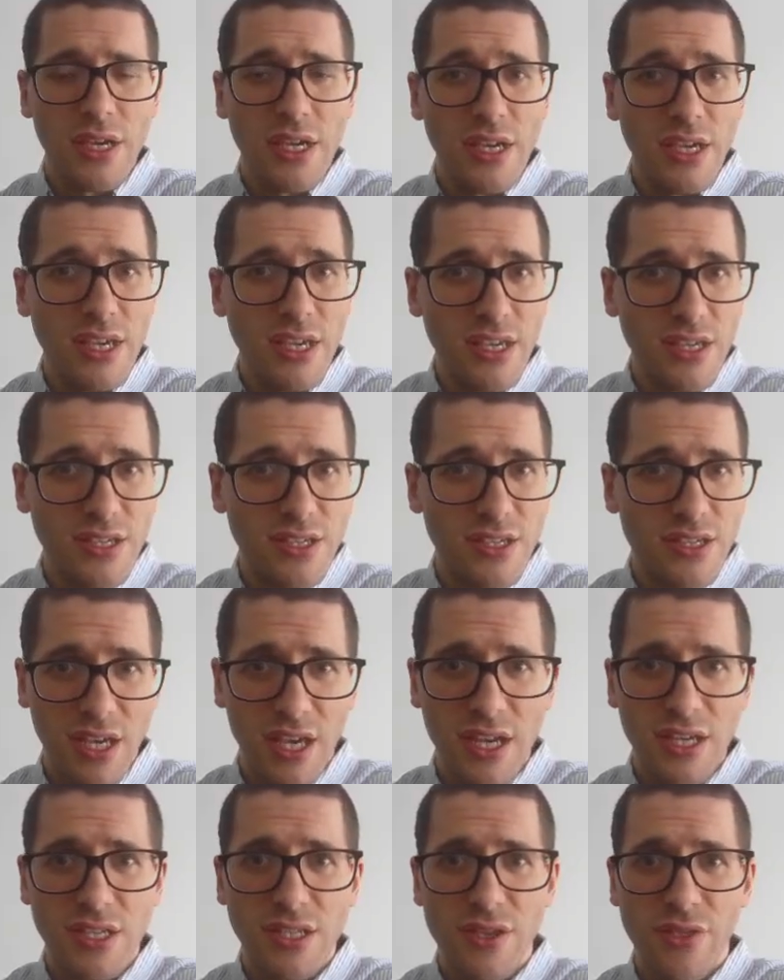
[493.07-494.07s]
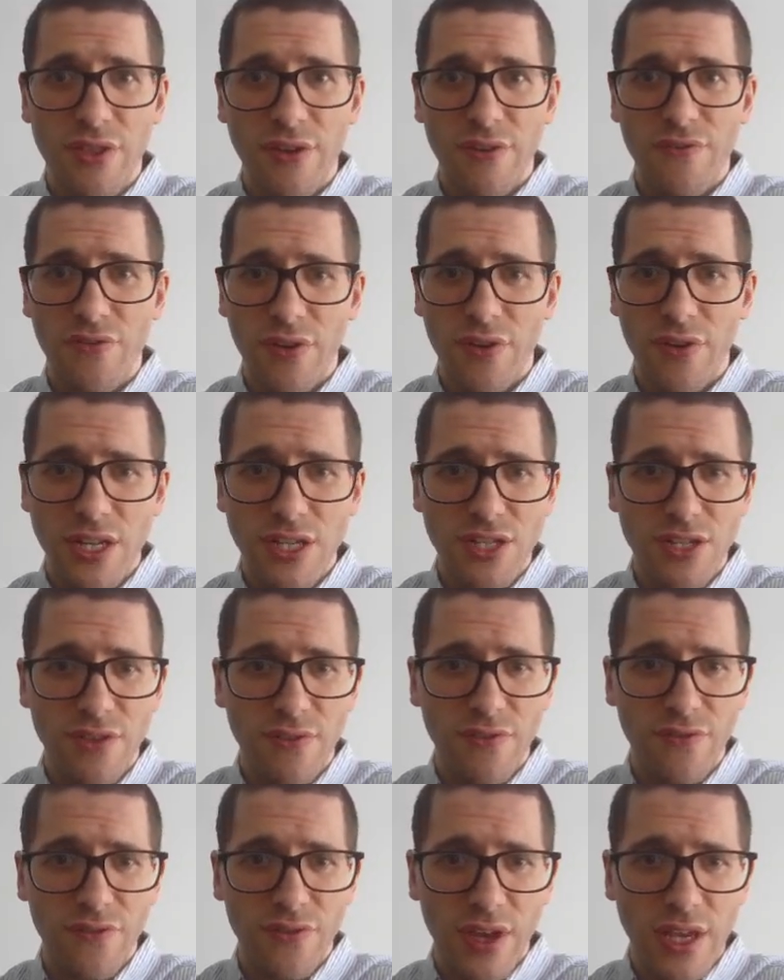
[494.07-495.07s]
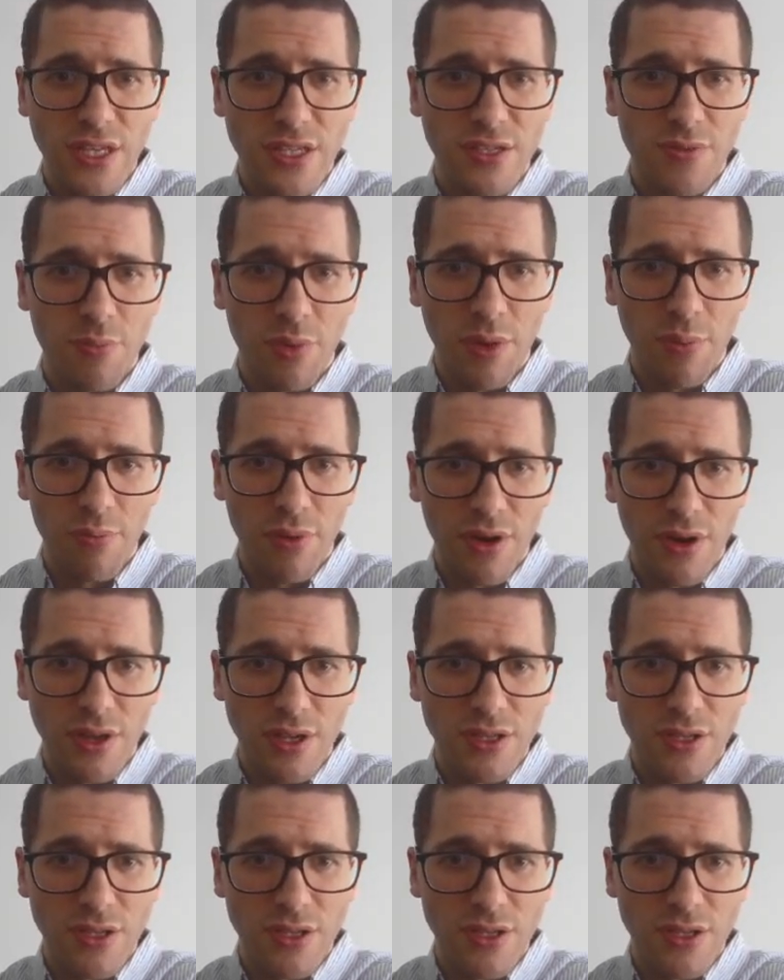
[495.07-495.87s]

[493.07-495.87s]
e6 the French defense preparing